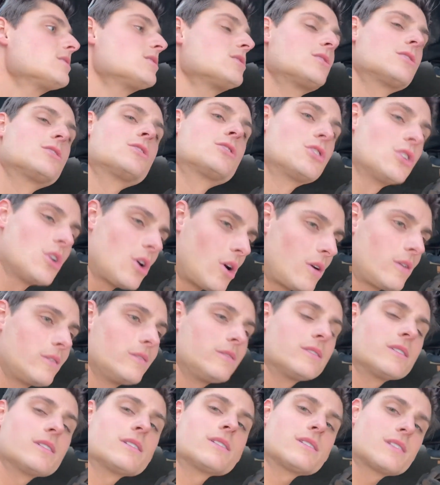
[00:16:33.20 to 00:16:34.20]
Don't
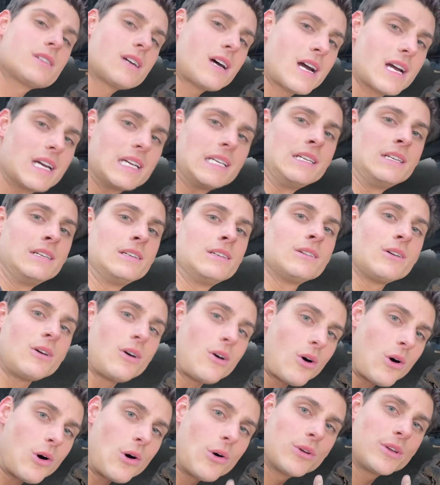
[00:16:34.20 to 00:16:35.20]
tighten
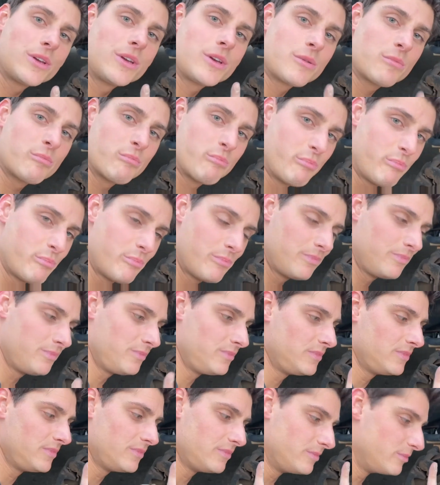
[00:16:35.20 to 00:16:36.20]
all your
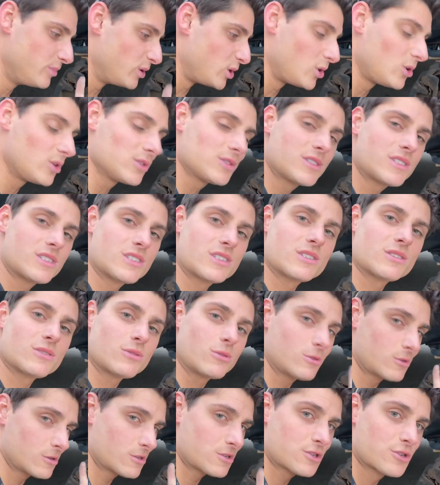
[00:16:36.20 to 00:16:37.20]
bolts
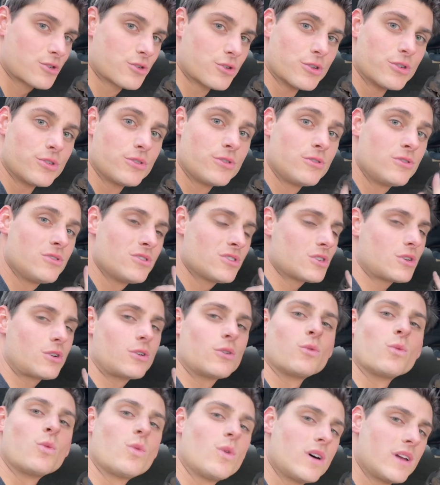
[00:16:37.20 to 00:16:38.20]
or screws or
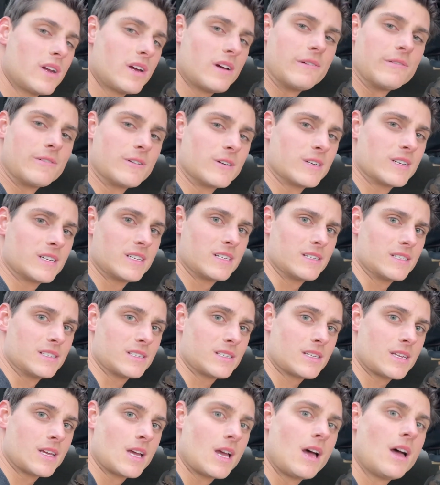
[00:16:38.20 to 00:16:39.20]
whatever it
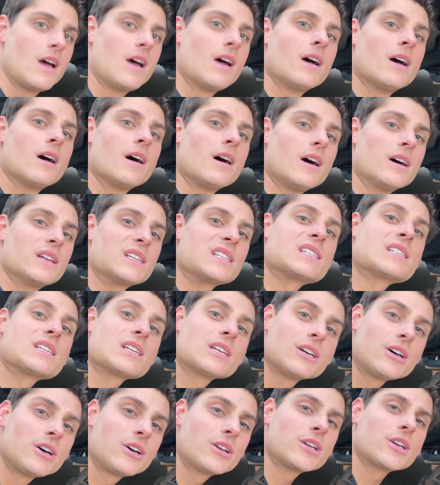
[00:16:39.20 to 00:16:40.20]
is
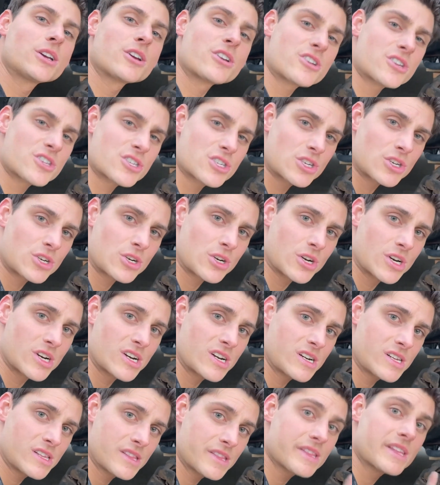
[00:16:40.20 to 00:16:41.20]
until you're sure
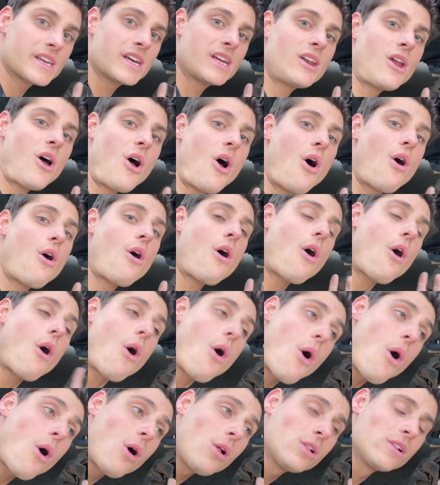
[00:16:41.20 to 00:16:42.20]
that
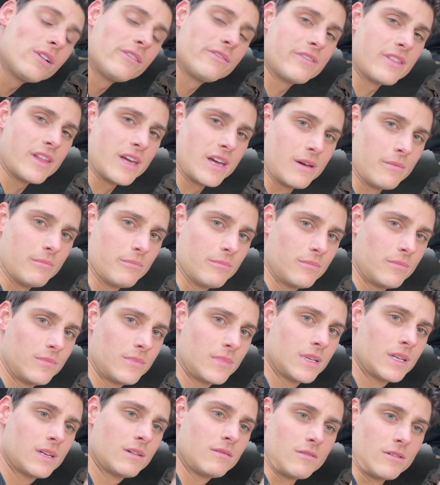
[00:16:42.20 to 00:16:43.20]
all of them
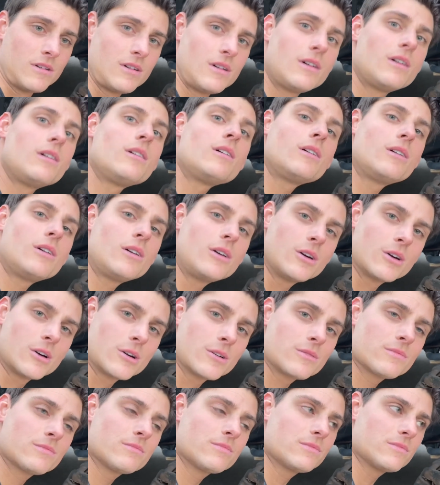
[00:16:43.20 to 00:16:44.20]
are
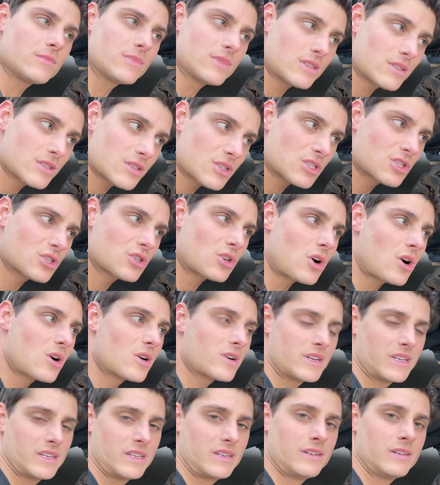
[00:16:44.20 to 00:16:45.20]

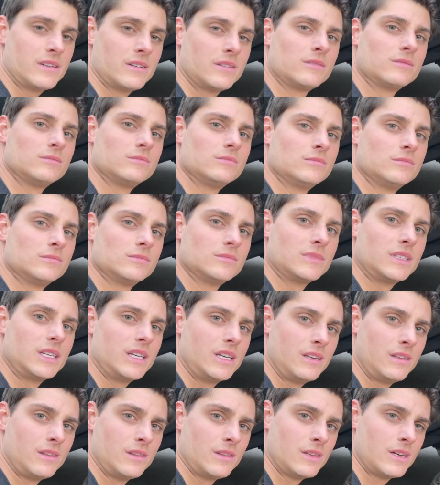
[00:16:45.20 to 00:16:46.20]
started
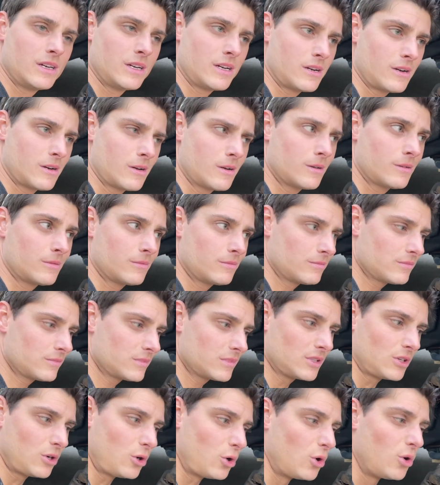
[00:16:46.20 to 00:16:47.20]
in their
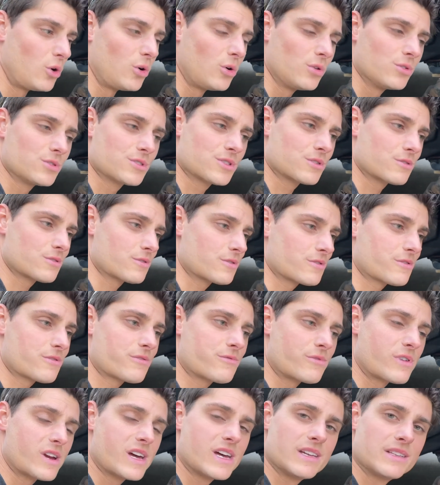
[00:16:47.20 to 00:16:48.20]
holes or the
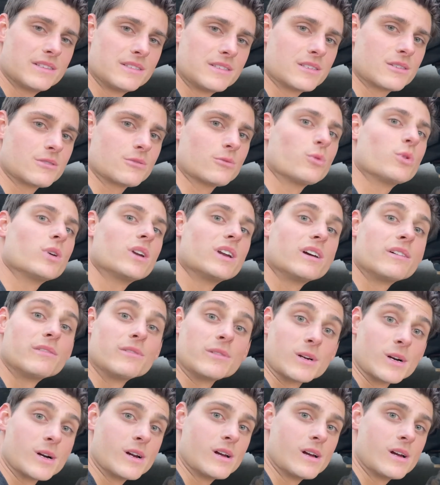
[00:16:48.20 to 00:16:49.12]
threads or whatever.